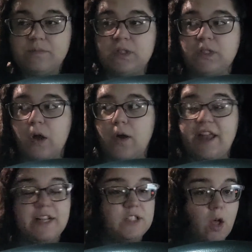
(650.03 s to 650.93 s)
So,
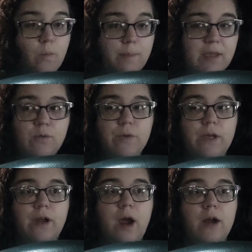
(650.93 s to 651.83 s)
and it's all women.
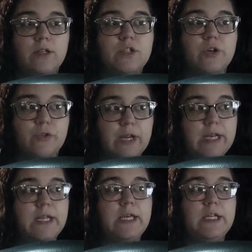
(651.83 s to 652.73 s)
We are
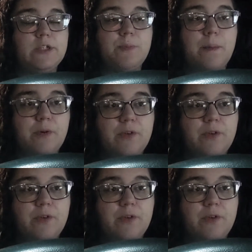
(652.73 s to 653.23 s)
screen each member